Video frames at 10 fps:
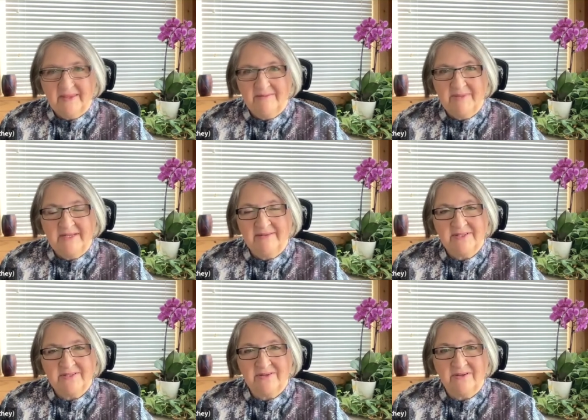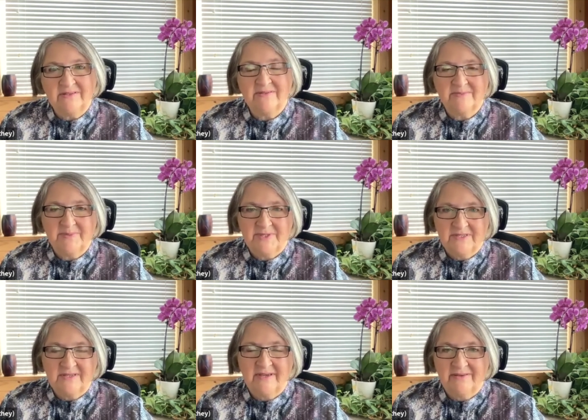and many of us are also
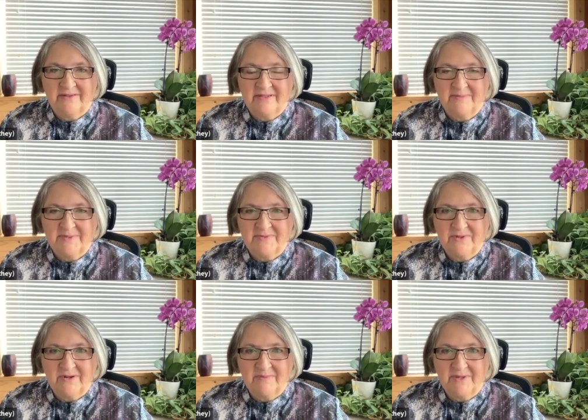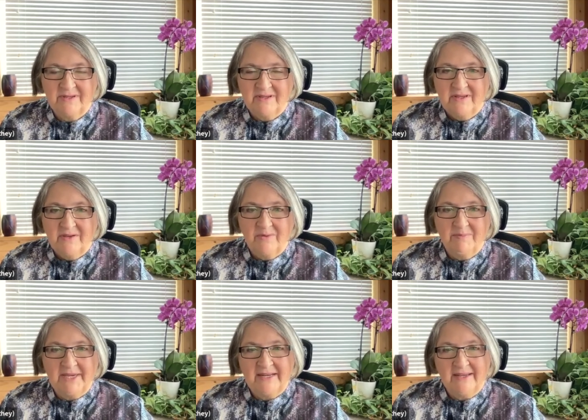experiencing other types of trauma. We
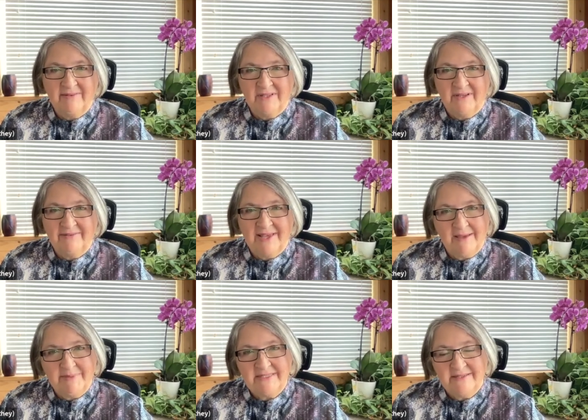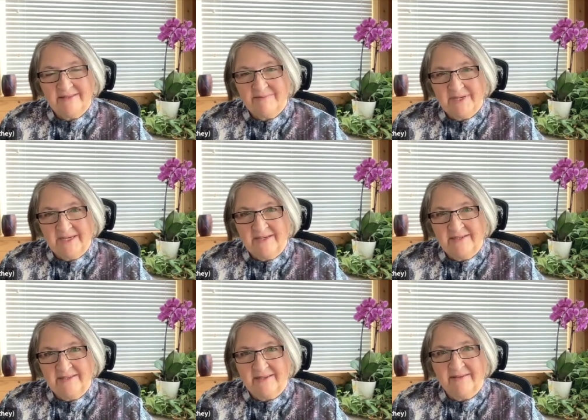might have a lot of habits in the
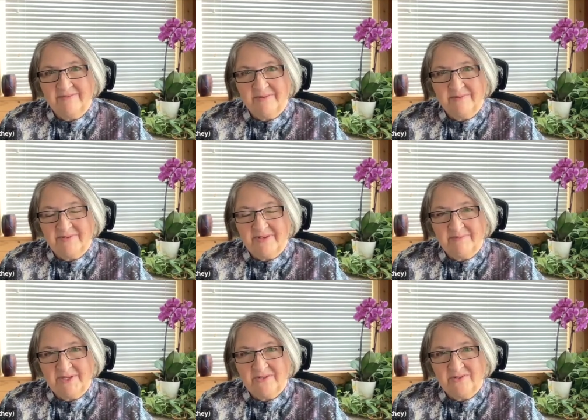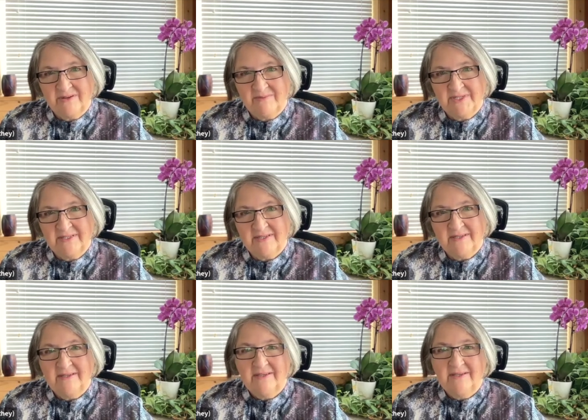mind that come from developmental trauma.
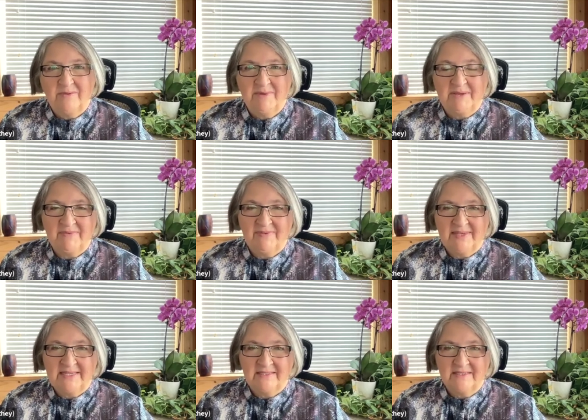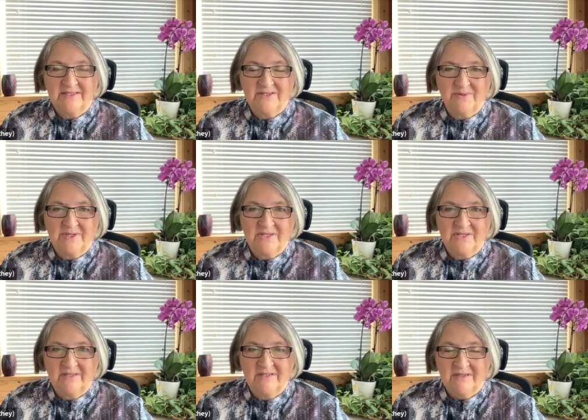We might be facing a
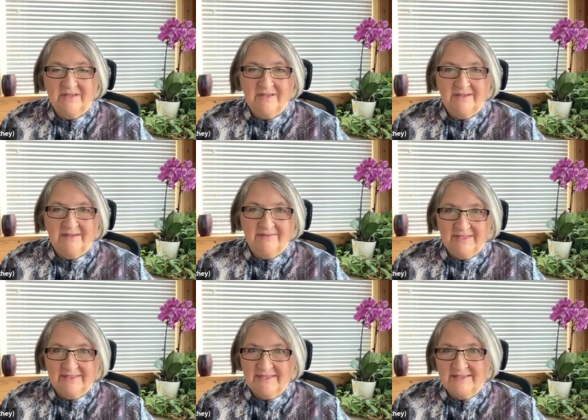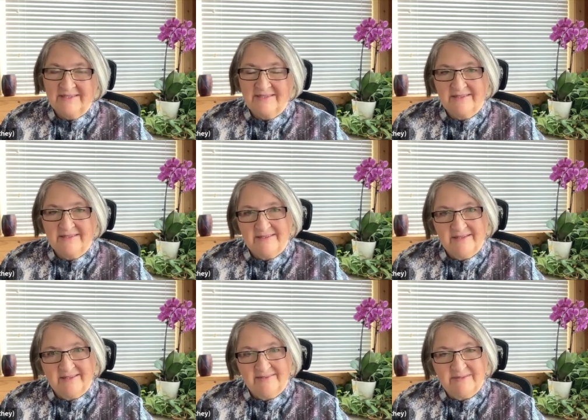situation of illness,
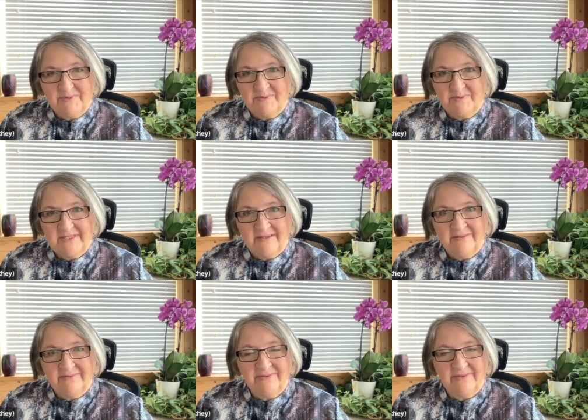death of someone we love.